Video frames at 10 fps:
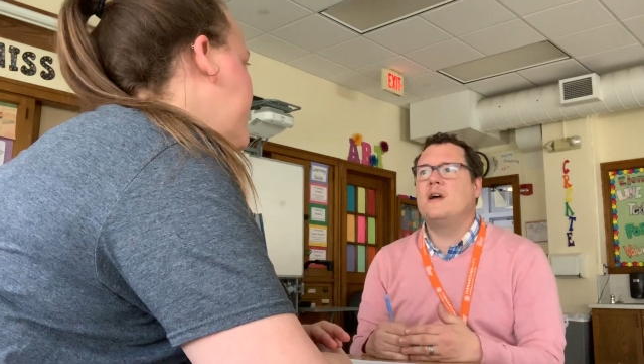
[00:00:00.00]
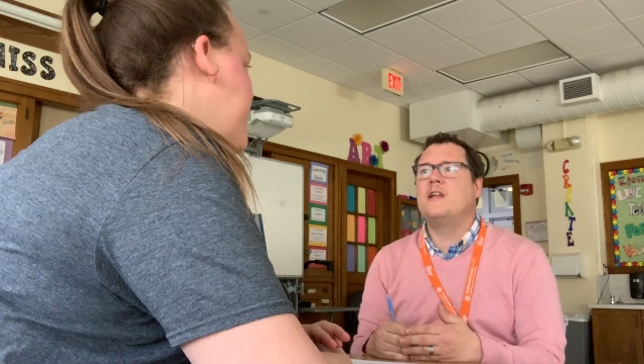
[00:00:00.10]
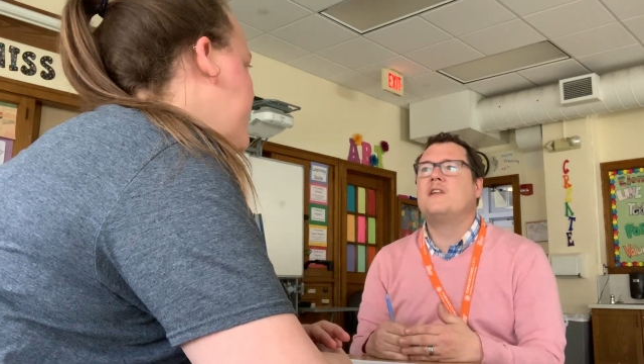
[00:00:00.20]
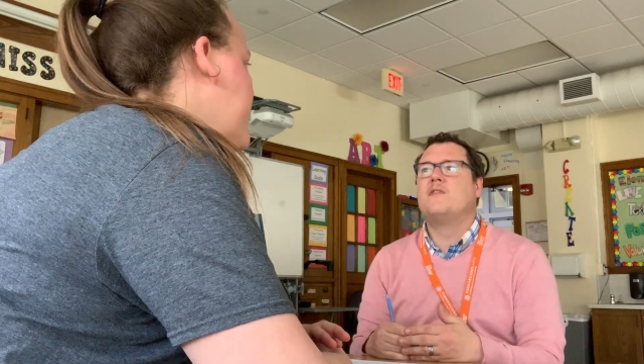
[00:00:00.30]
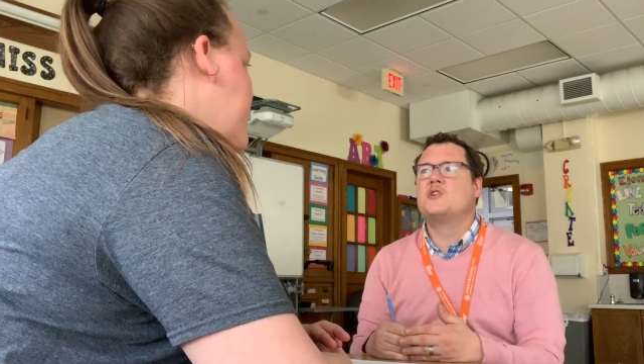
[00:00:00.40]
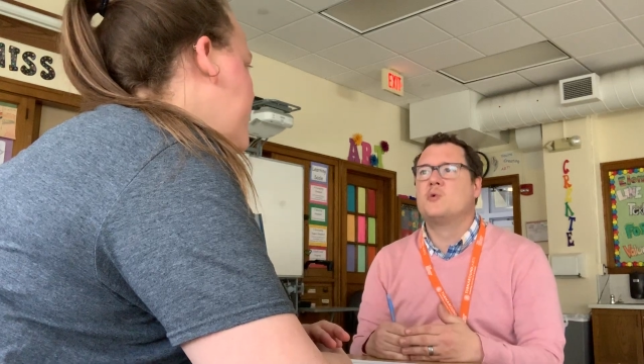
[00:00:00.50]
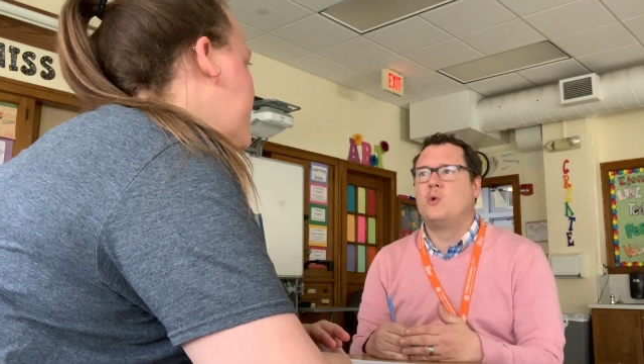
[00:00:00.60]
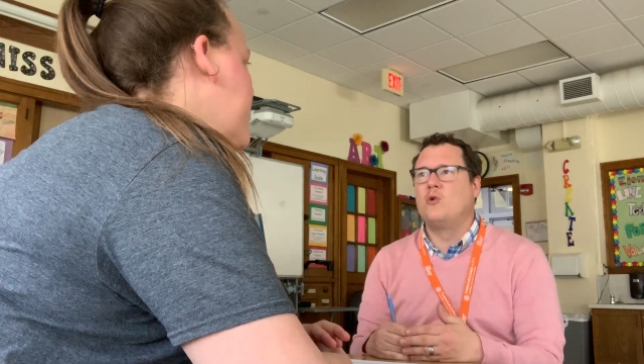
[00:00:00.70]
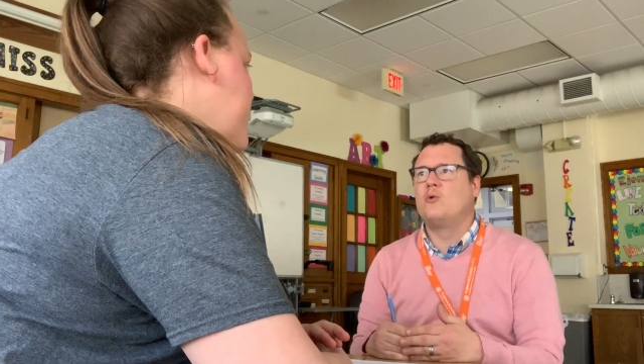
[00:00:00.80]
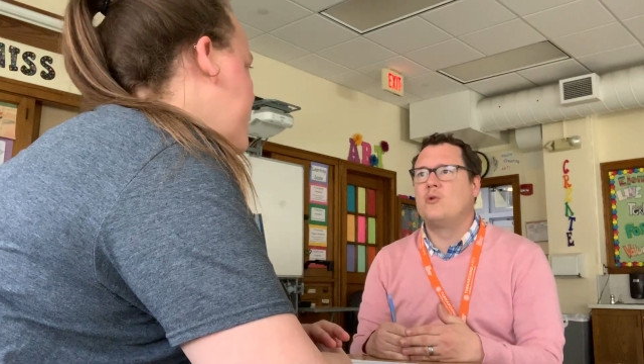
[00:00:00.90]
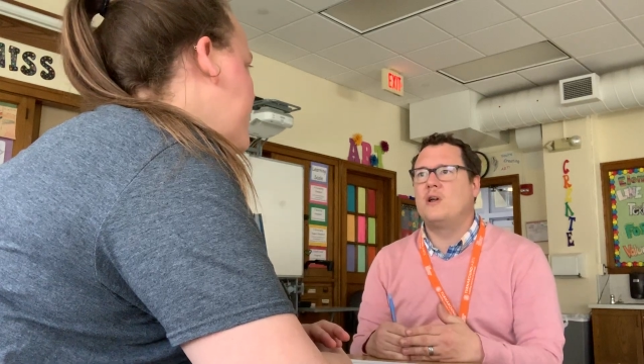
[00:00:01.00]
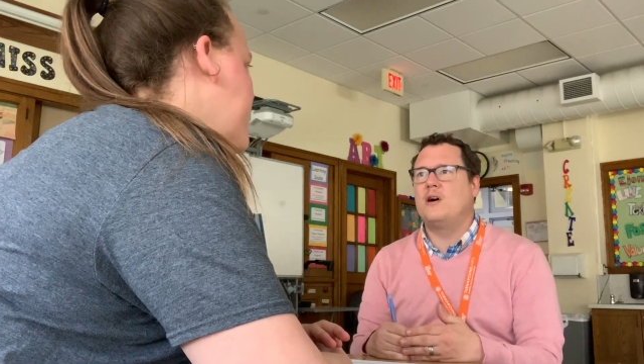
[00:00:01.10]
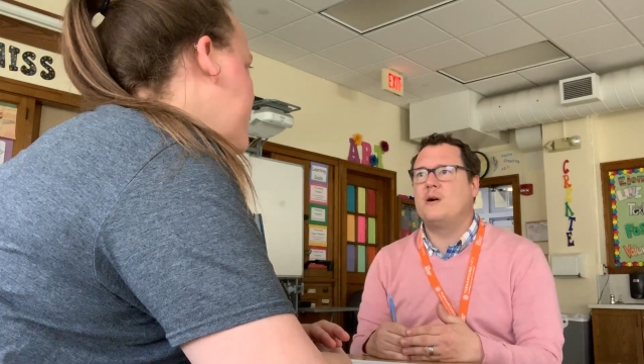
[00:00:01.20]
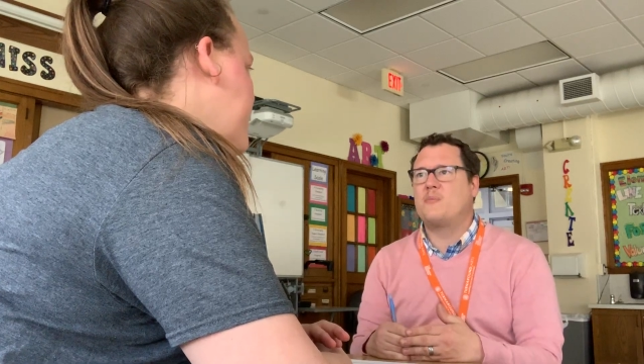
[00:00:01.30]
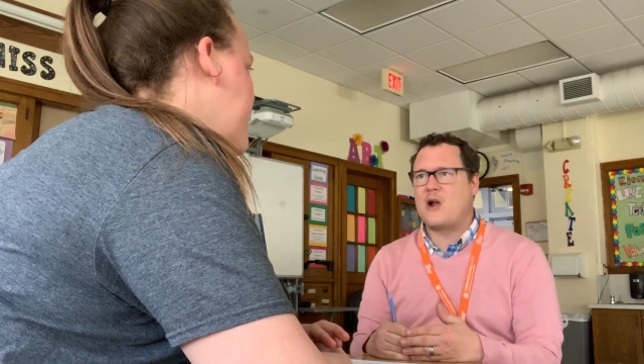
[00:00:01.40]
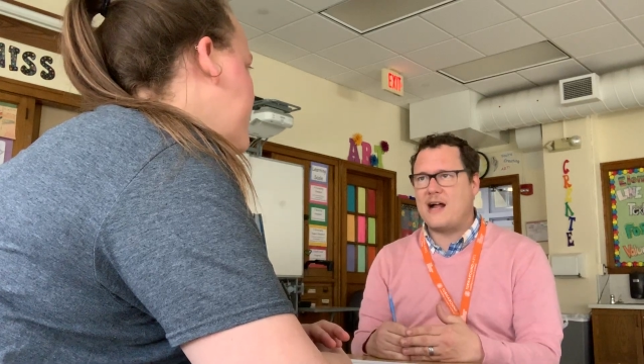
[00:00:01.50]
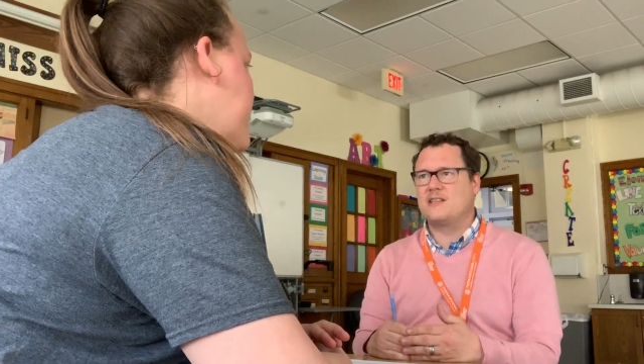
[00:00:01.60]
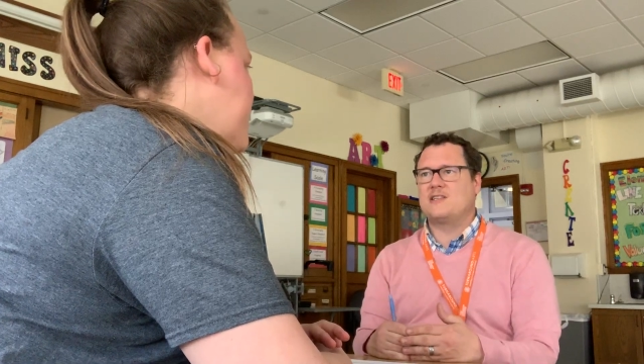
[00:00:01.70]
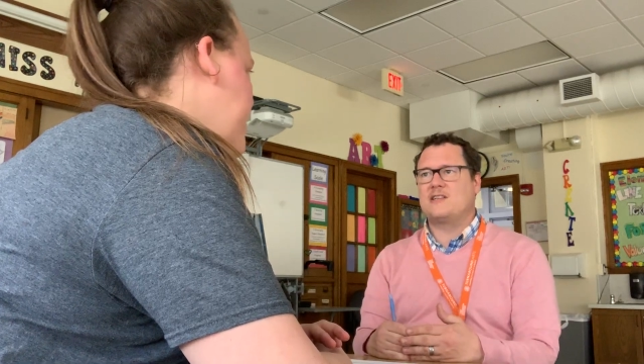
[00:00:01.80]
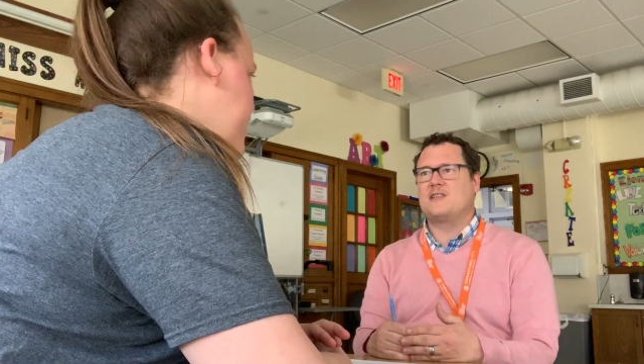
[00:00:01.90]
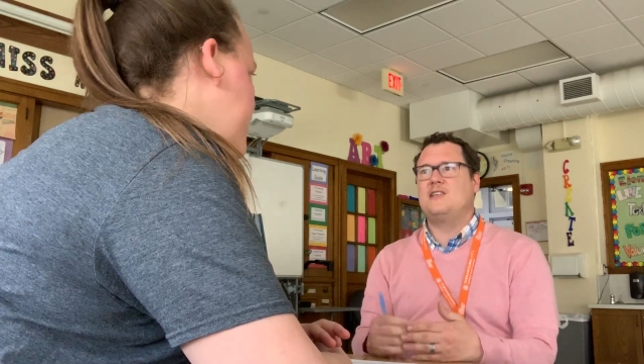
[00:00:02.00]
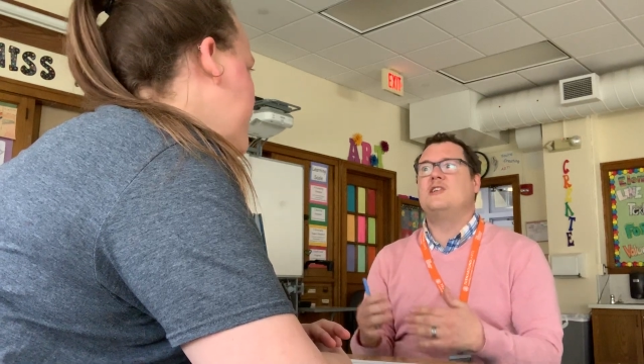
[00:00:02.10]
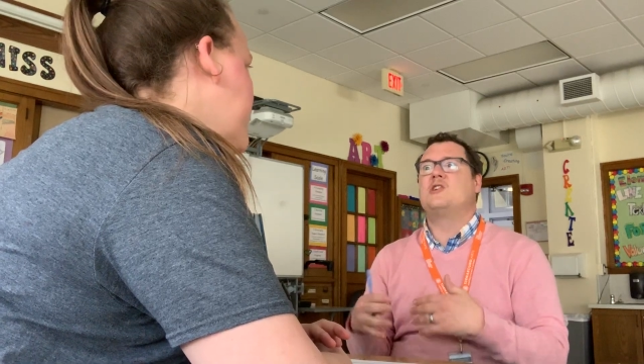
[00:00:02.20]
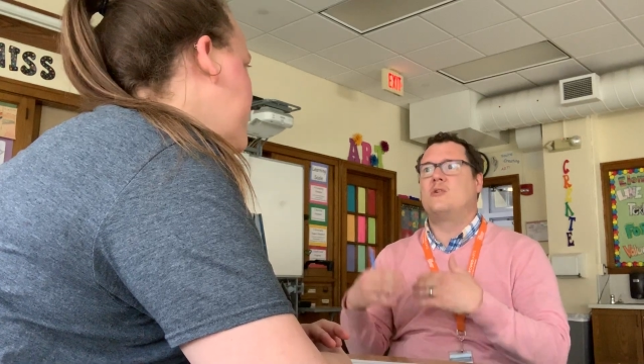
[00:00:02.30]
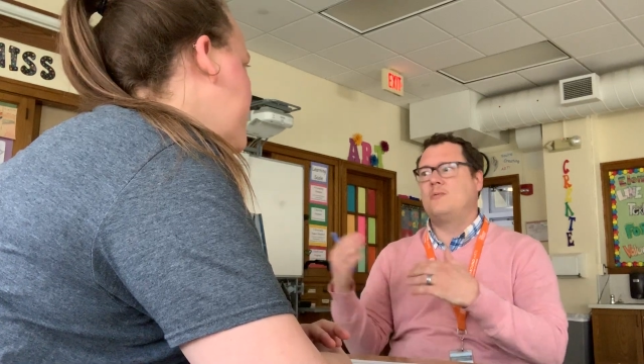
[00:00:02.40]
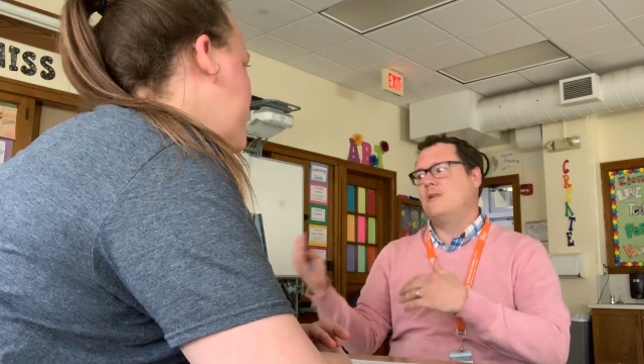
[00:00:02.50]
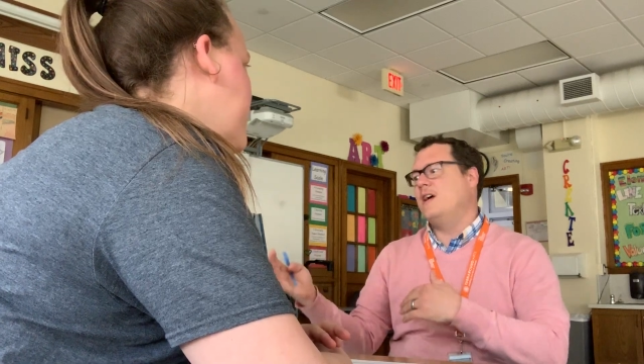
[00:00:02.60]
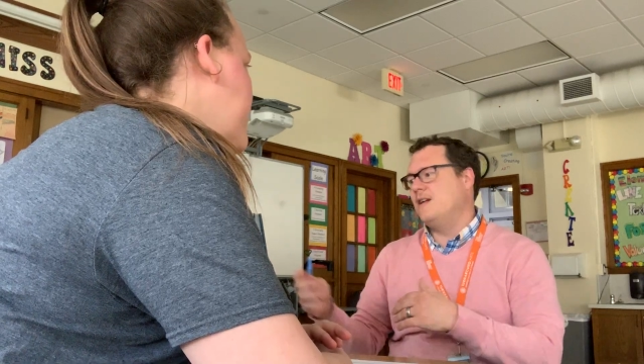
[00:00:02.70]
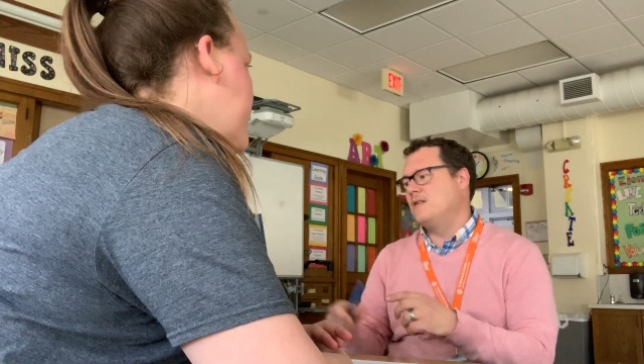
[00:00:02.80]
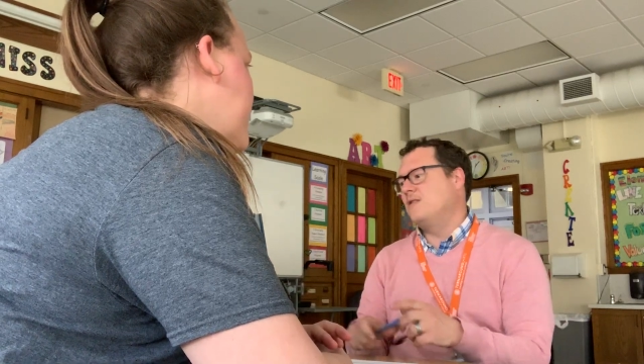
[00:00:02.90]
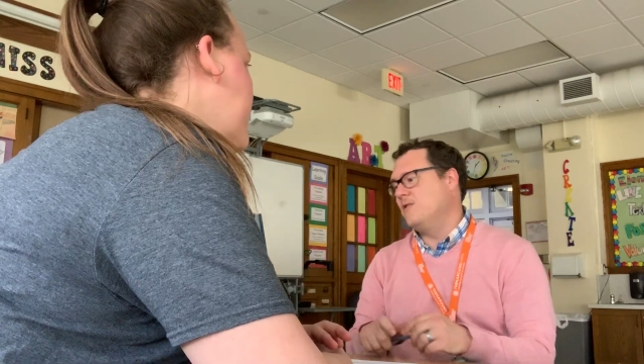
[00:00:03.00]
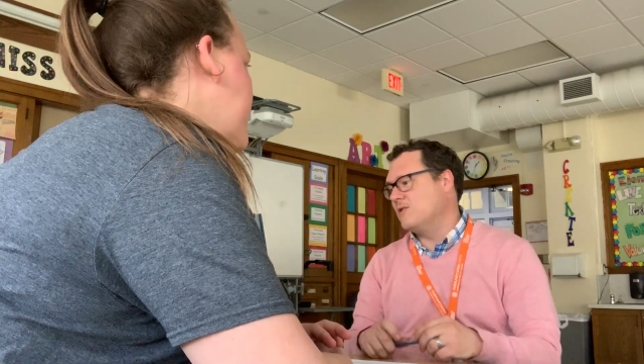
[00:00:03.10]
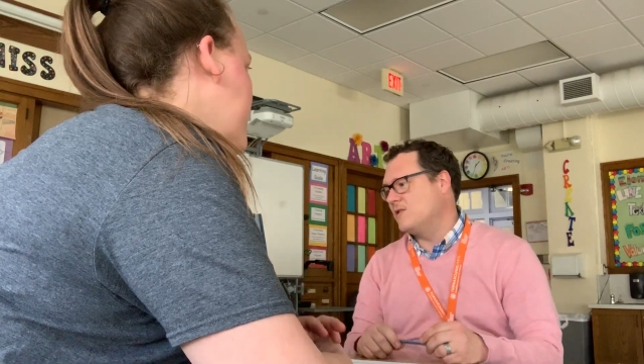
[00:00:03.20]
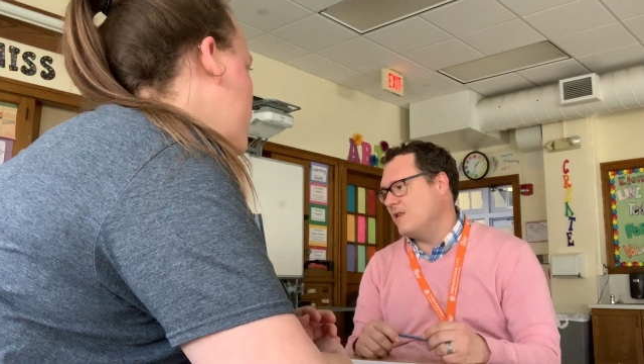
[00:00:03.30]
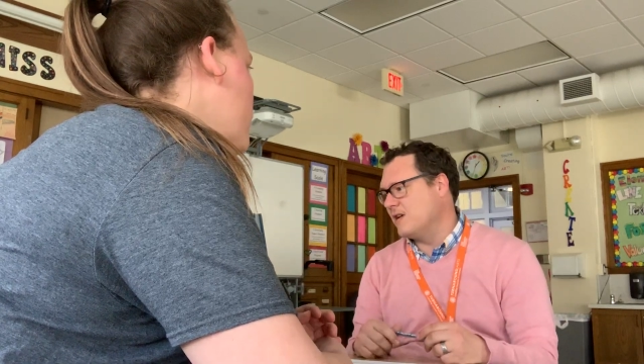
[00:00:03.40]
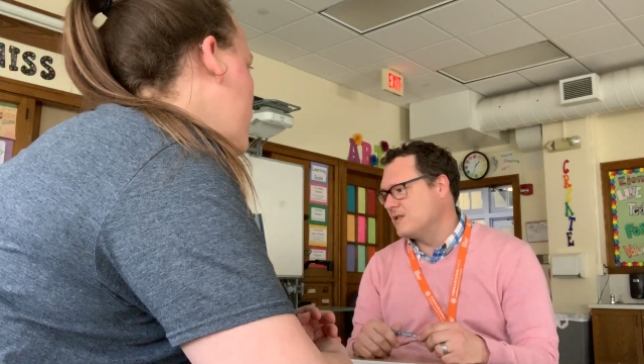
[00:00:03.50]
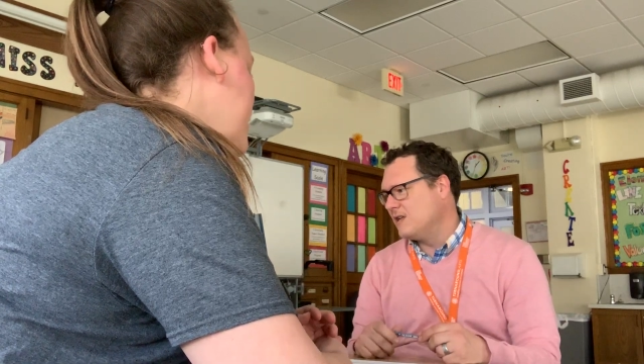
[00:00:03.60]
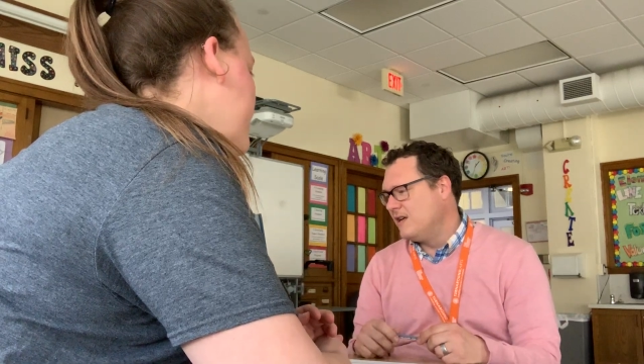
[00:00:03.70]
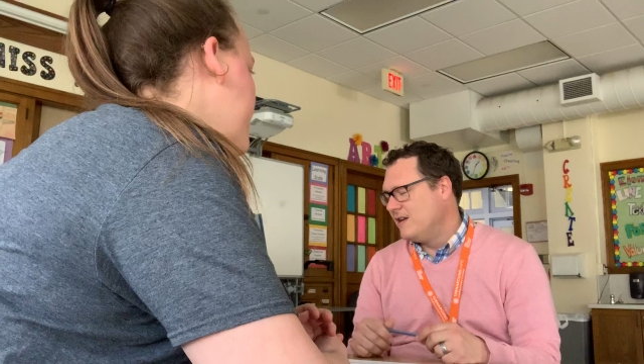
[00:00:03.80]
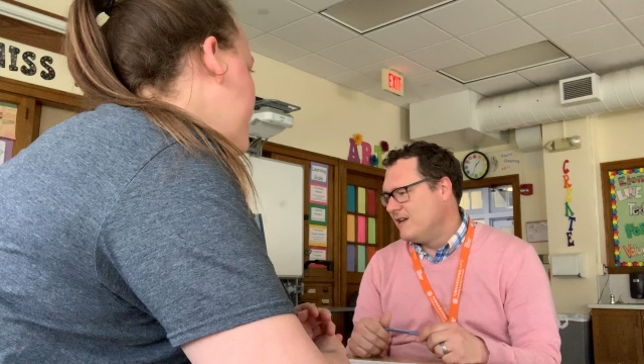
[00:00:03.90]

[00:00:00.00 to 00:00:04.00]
individual practice as a teacher related to those things. Right.